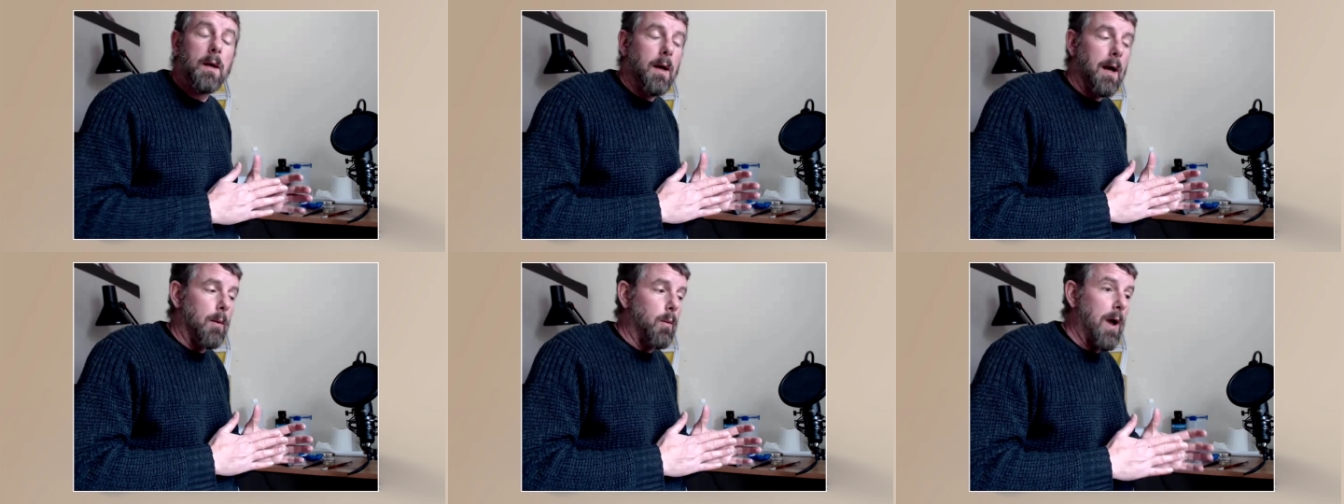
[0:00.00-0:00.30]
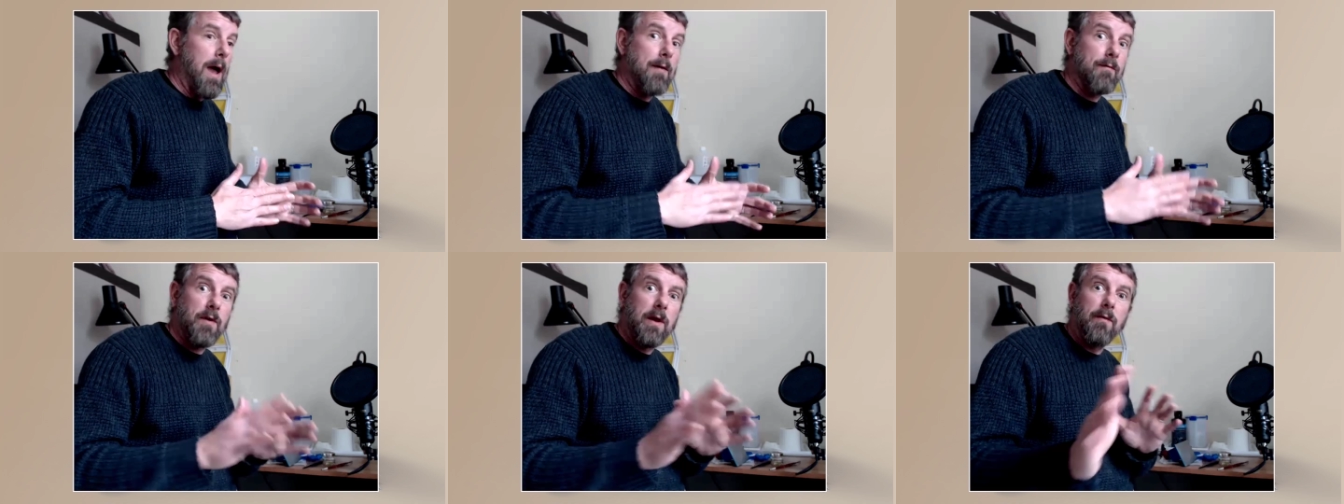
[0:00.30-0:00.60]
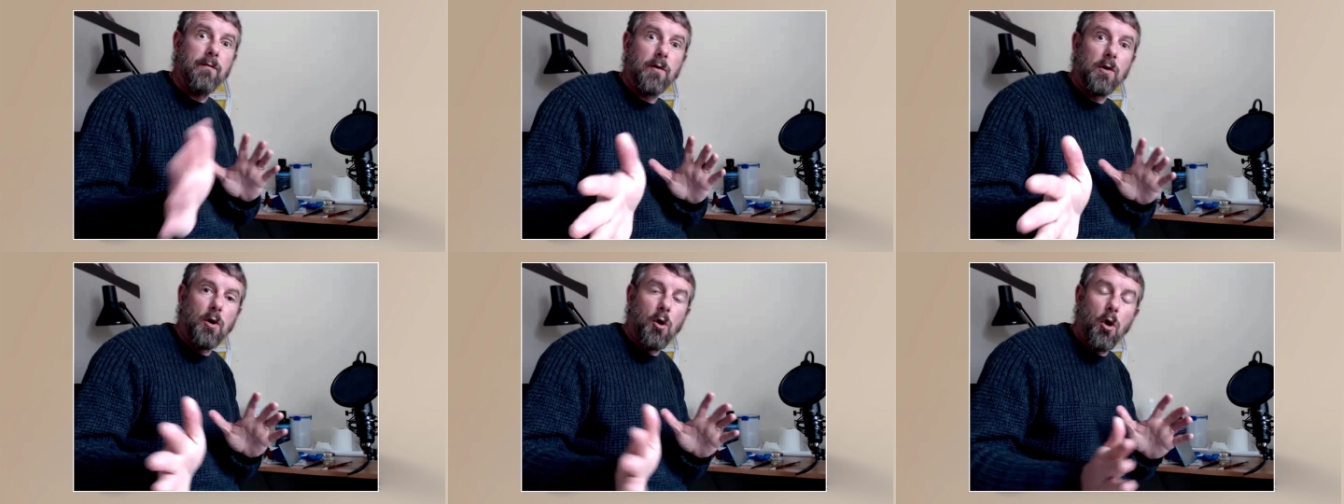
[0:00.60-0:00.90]
and we haven't
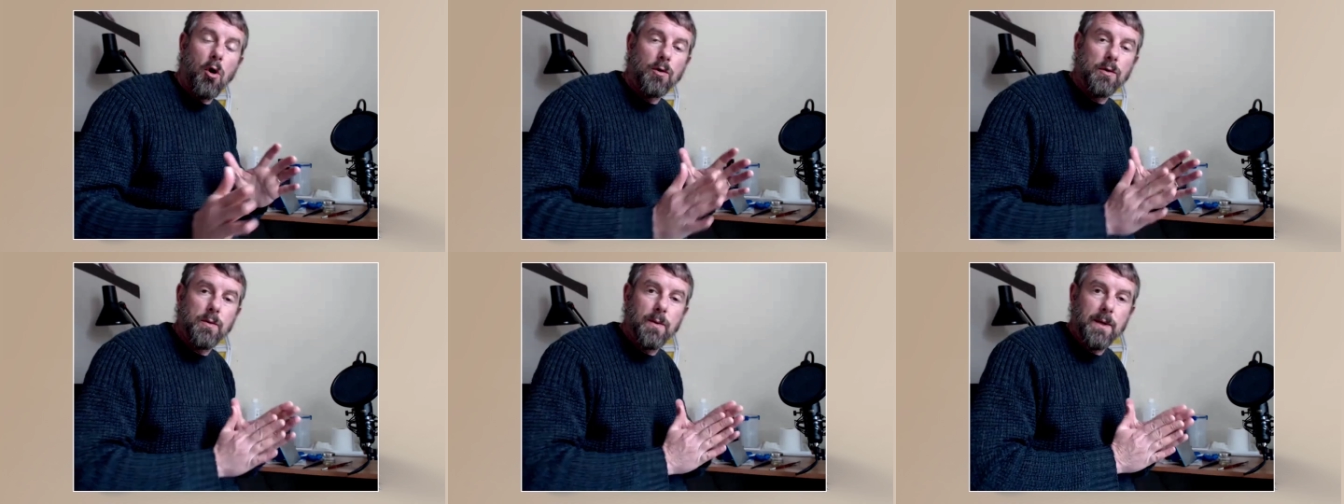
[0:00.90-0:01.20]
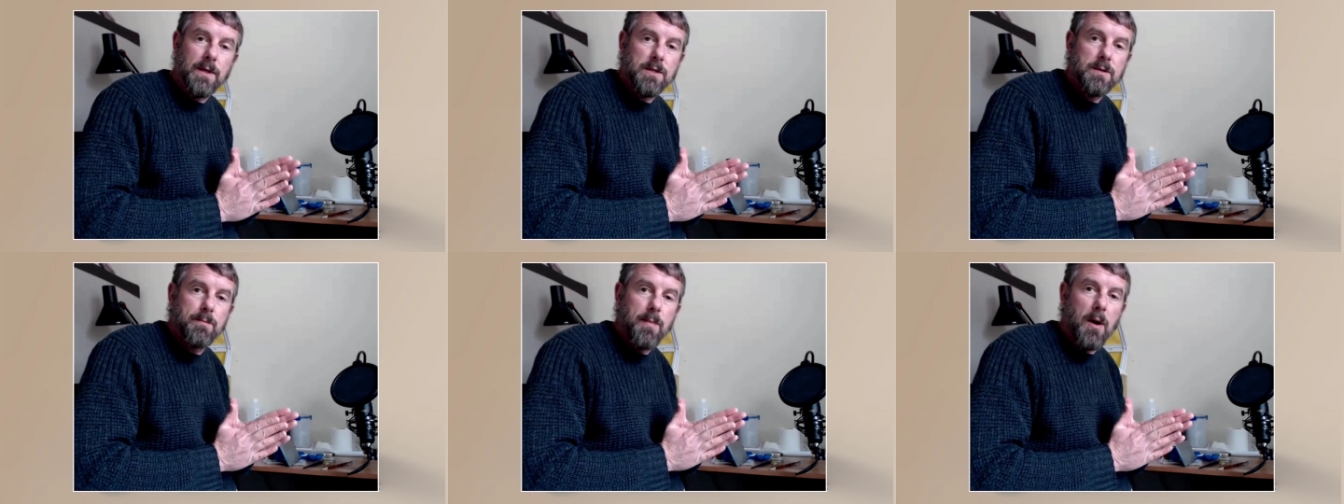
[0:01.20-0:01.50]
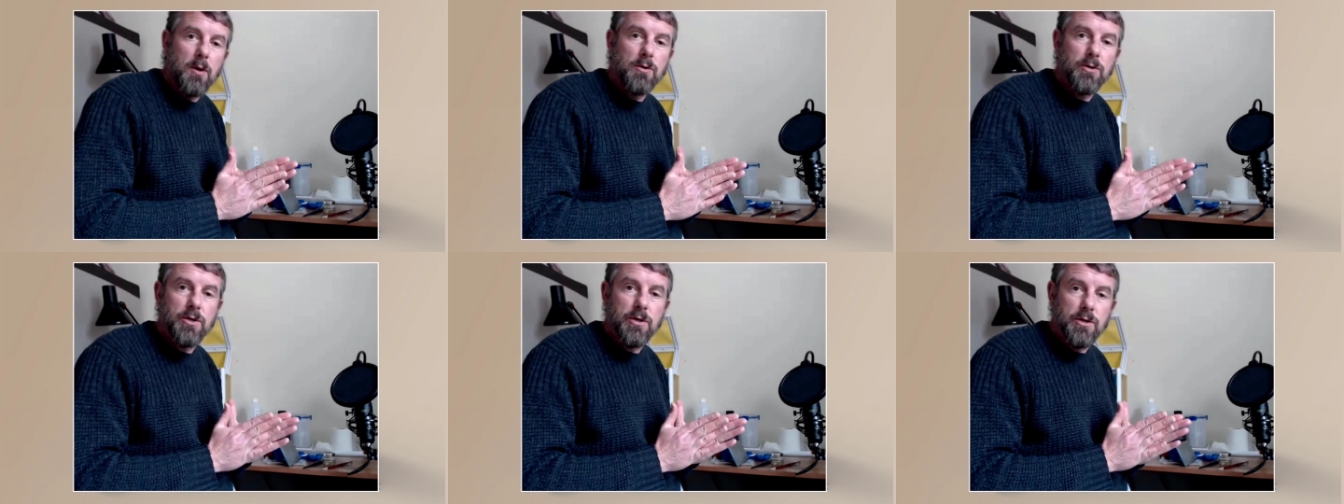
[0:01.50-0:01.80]
even gotten to
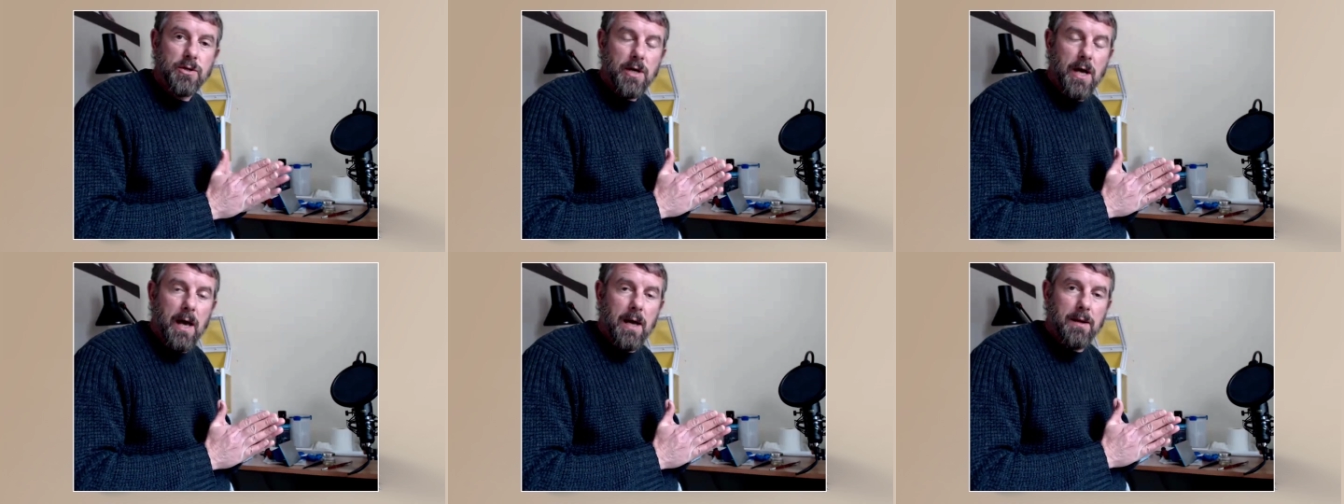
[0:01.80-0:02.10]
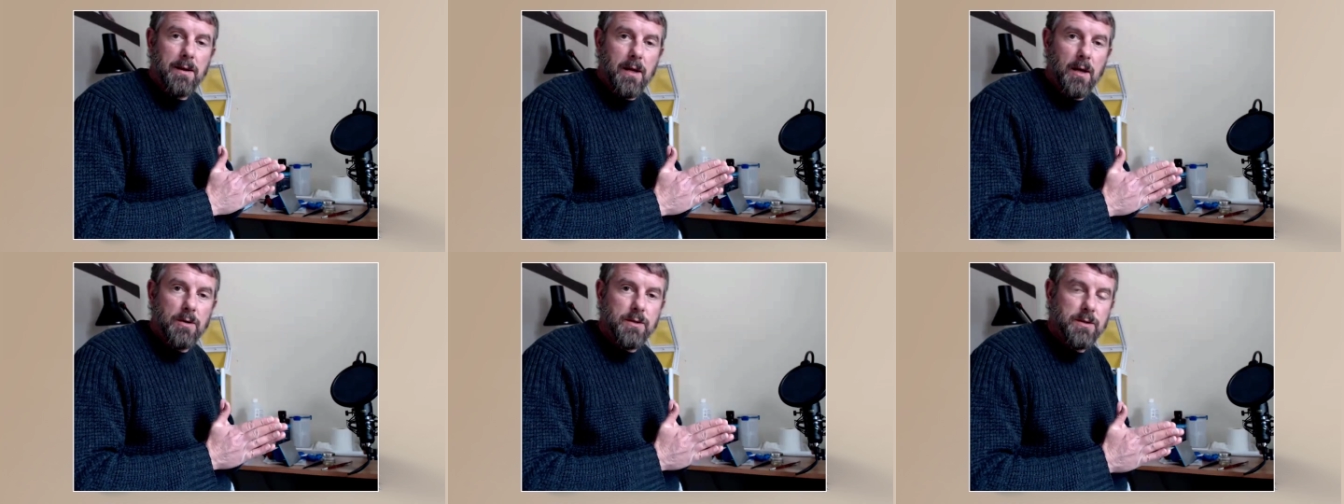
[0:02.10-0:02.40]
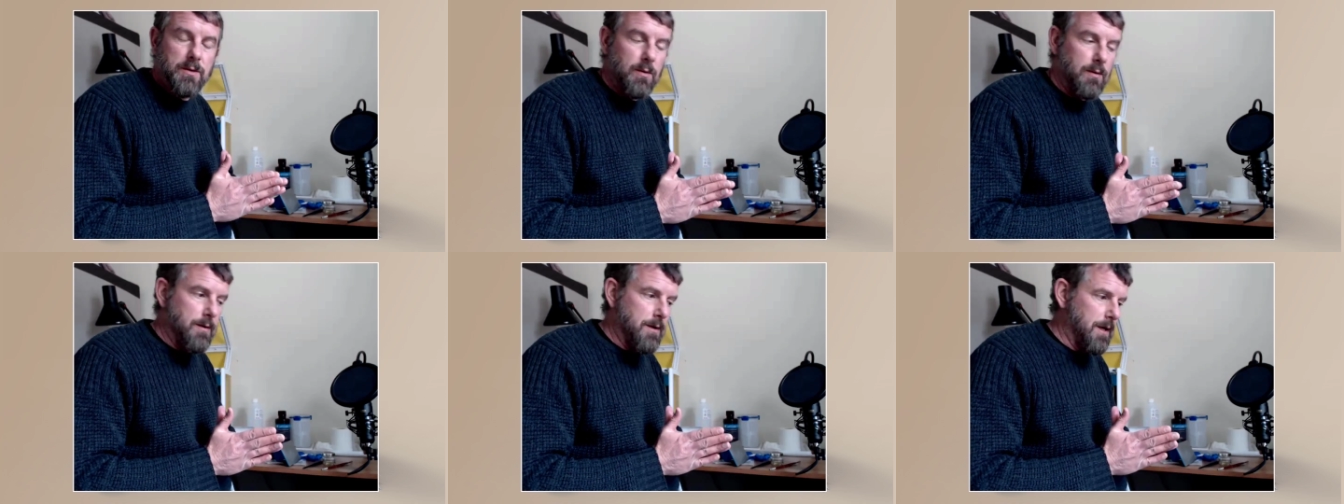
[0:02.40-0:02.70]
exposures yet and those
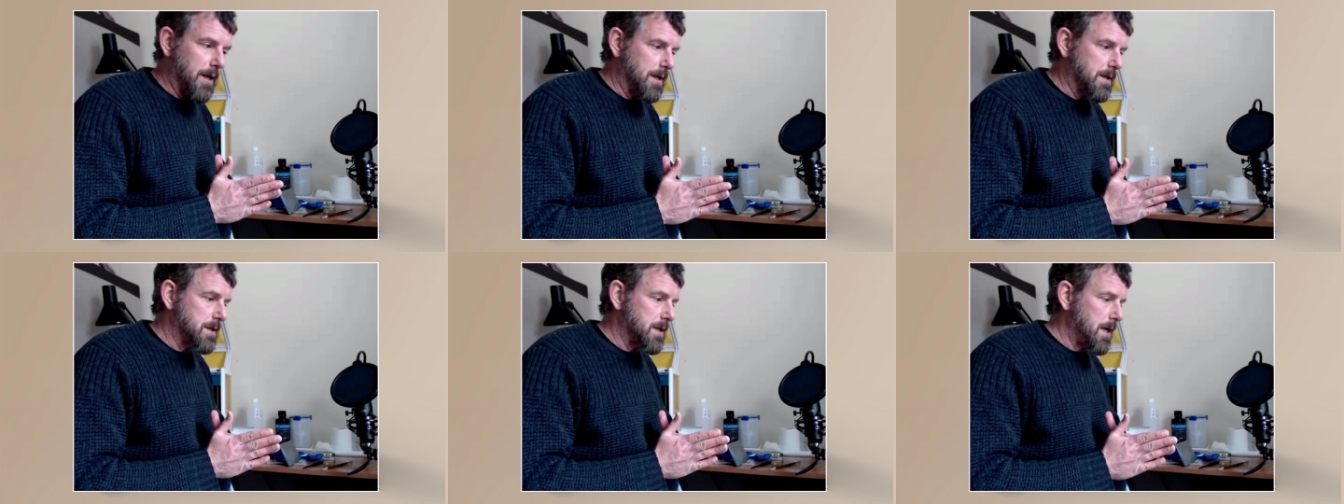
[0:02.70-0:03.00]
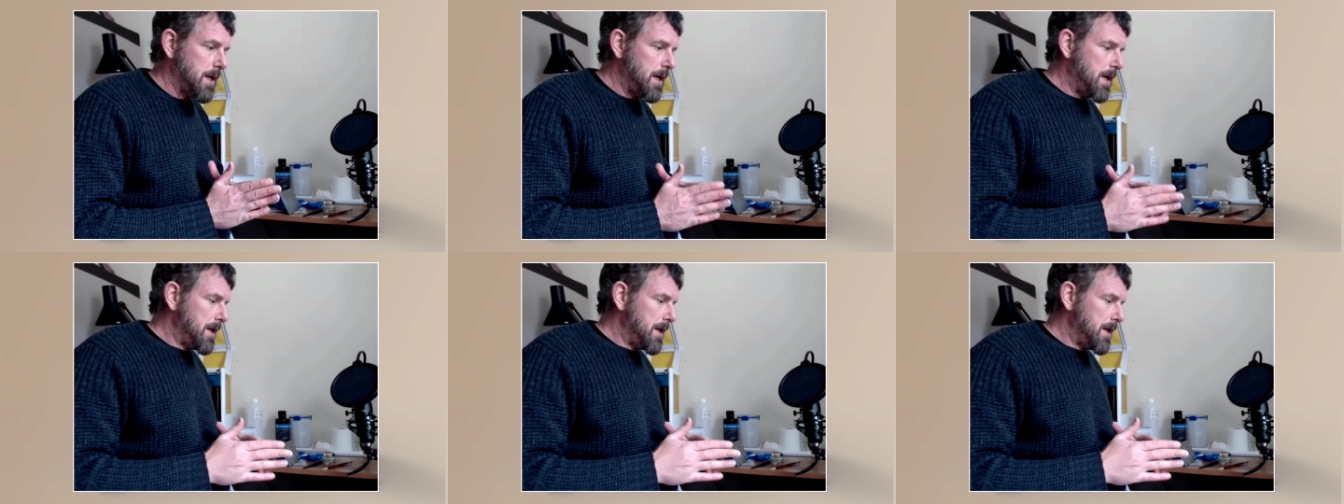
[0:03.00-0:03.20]
sort of things